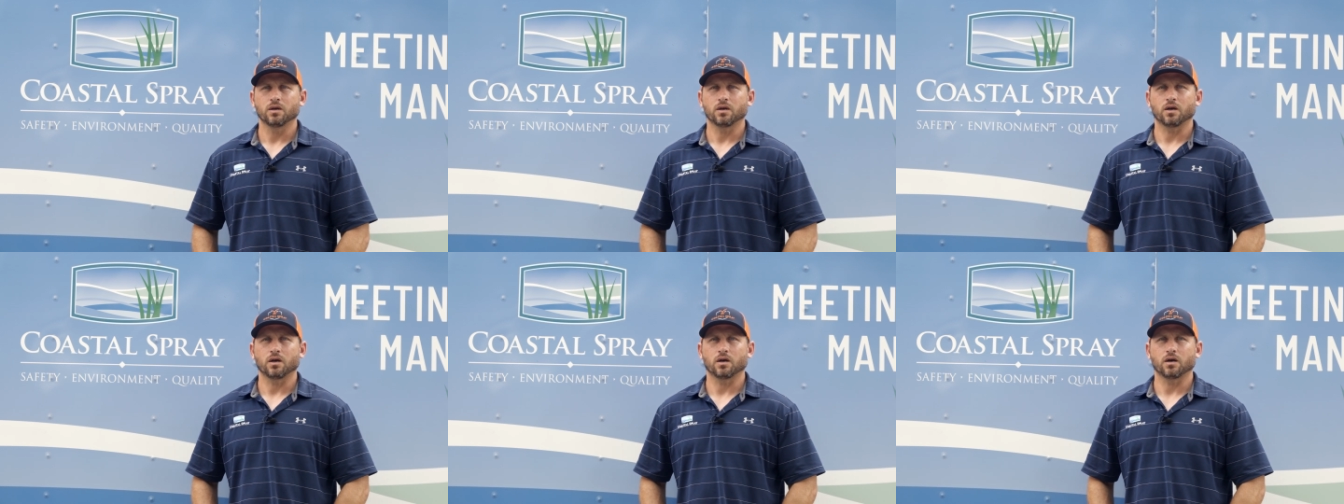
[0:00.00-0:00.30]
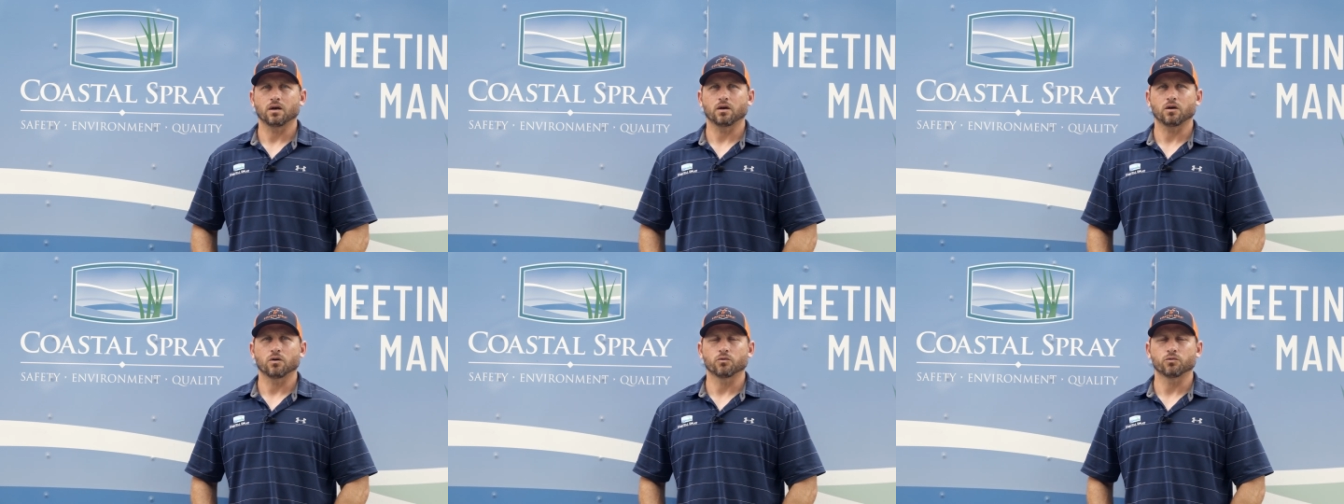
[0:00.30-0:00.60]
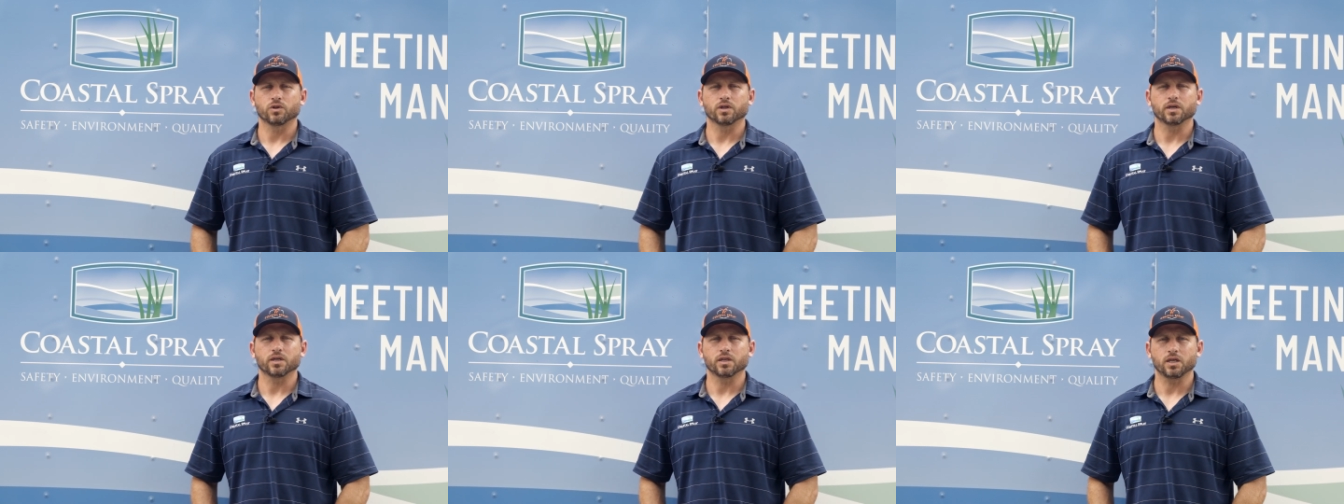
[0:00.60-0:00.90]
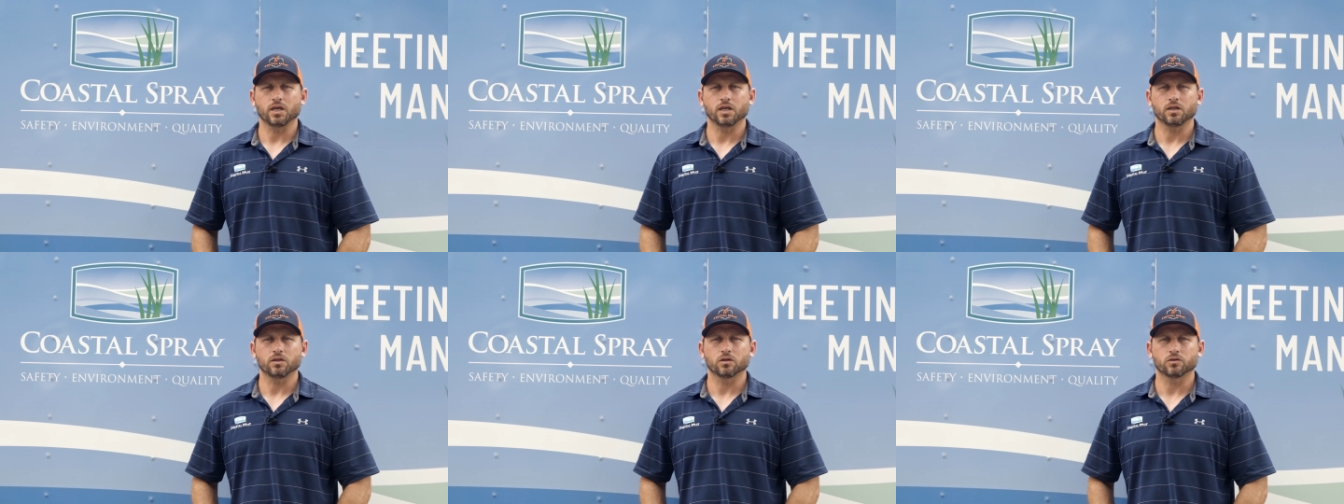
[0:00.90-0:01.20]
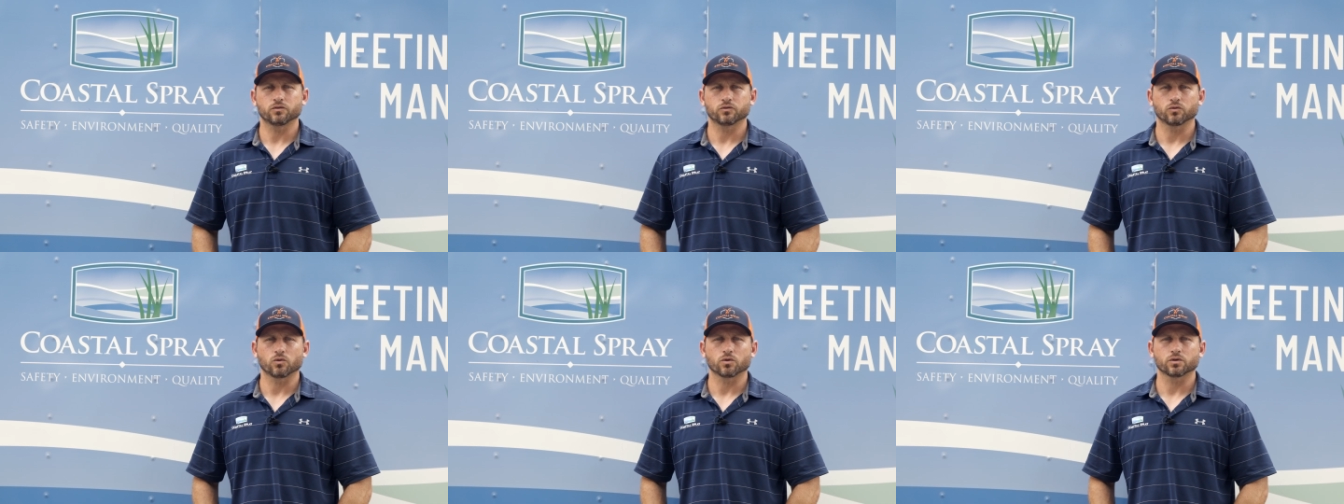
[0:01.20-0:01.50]
uh, a really neat
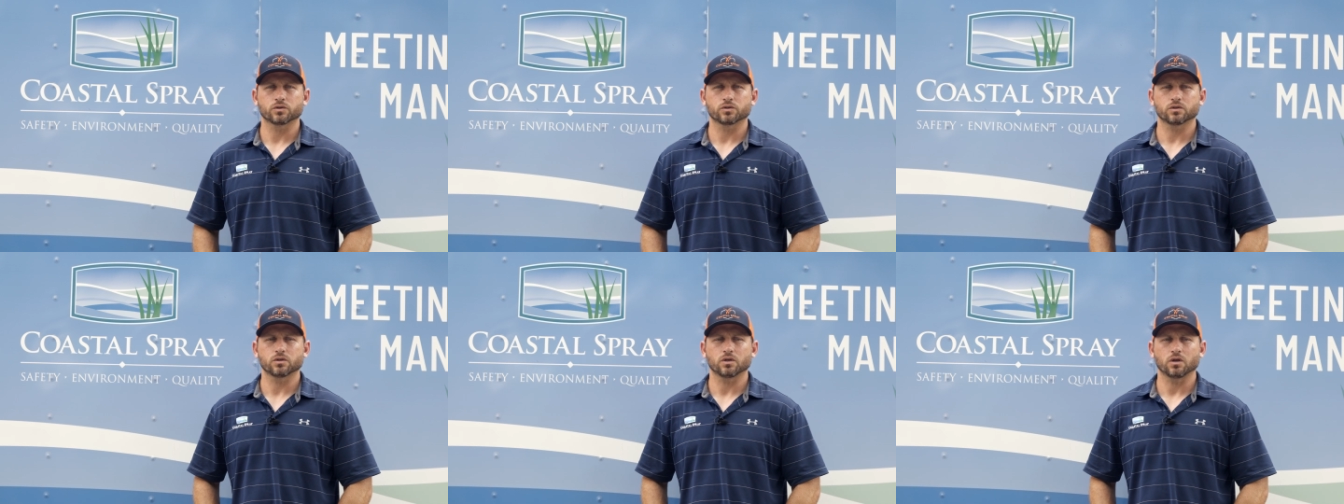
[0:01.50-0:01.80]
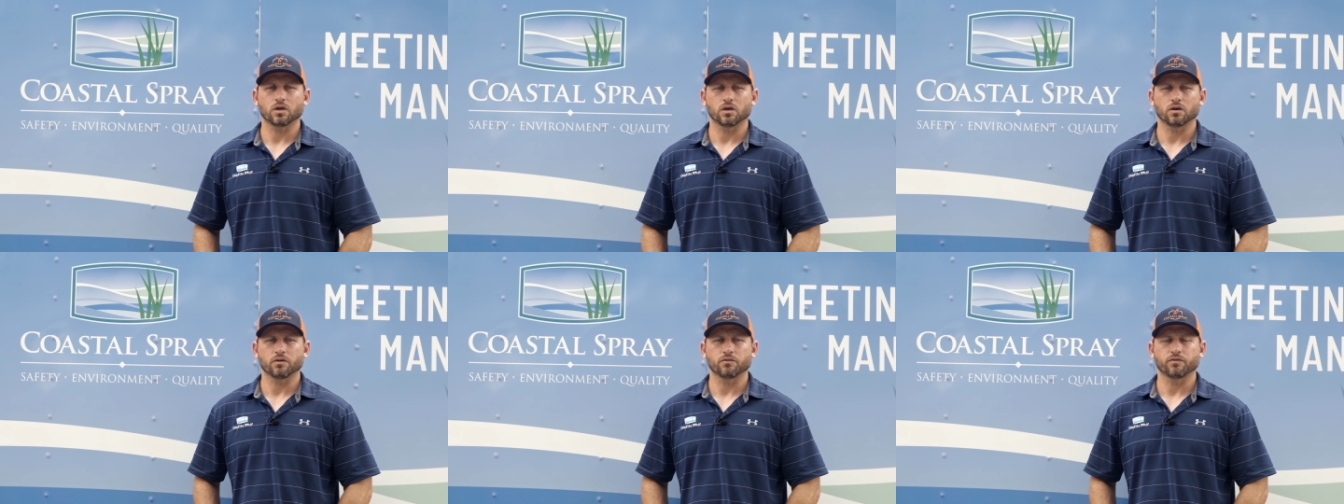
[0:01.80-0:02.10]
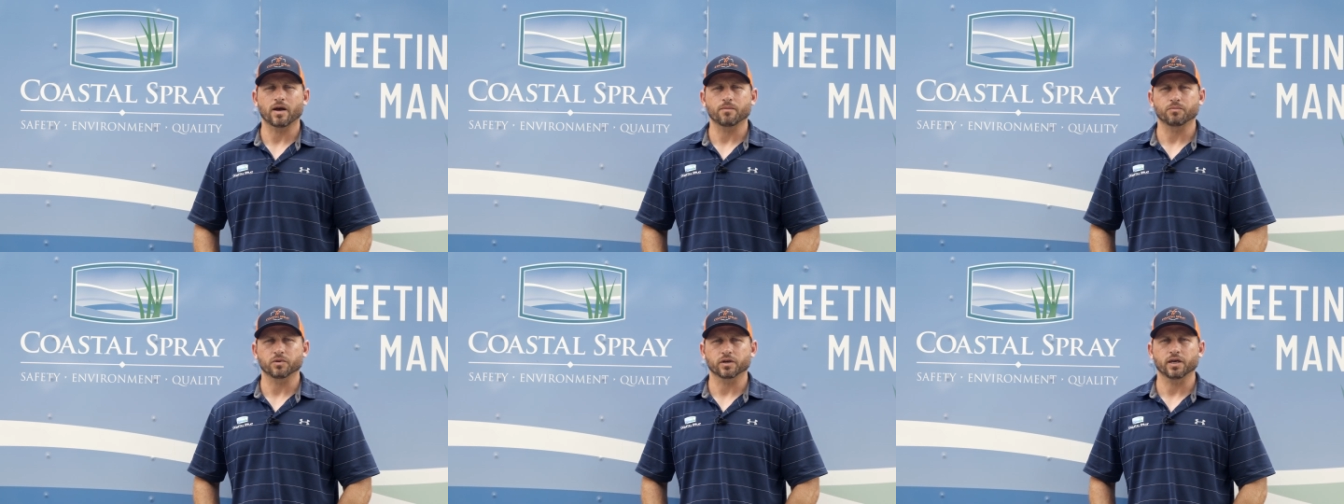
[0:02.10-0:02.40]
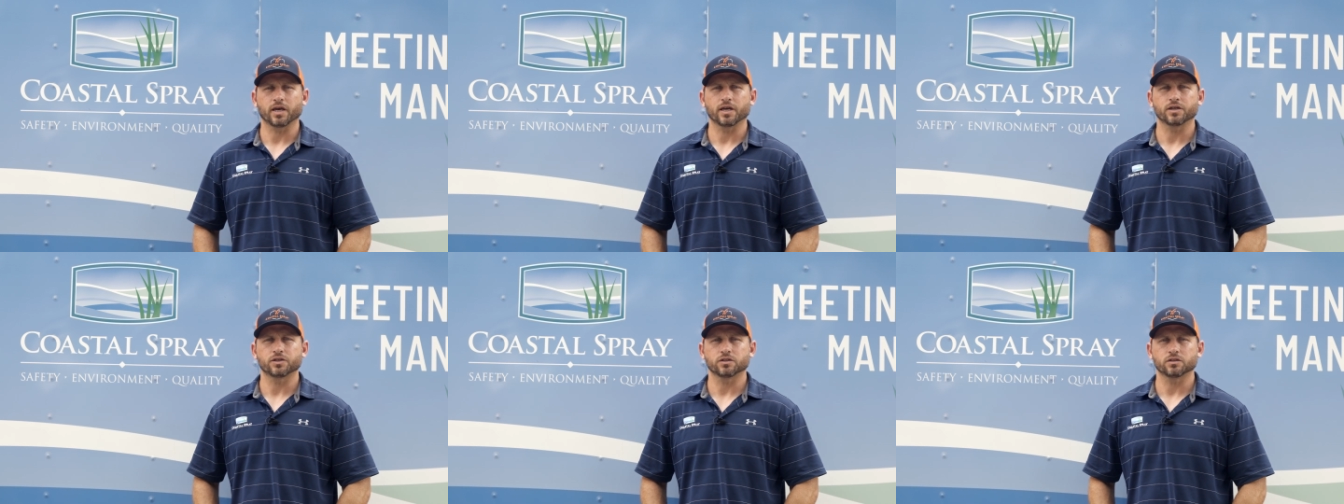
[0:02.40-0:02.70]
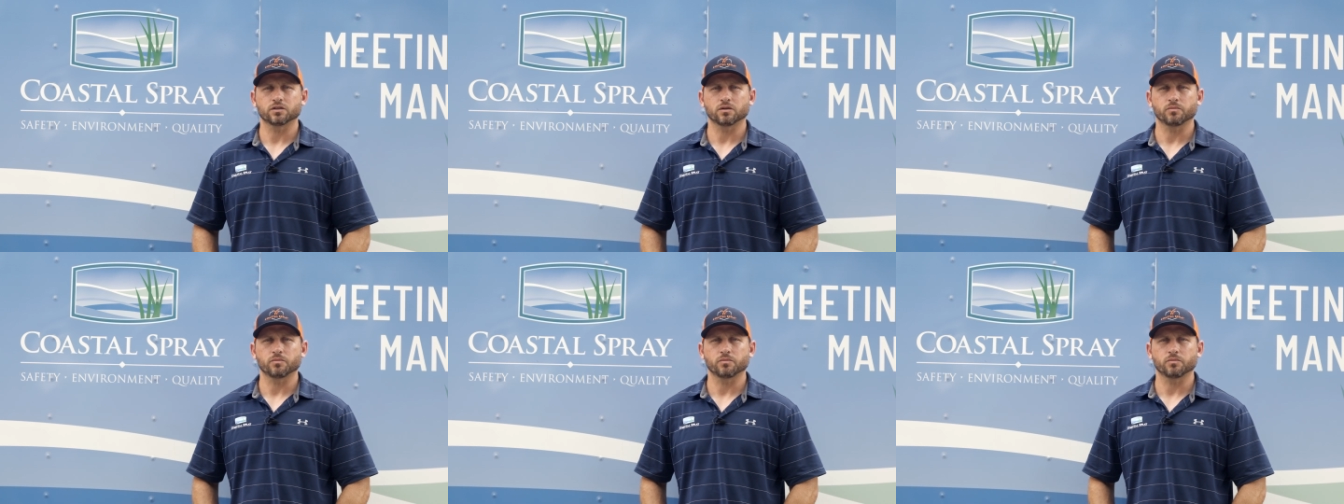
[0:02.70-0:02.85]
source of application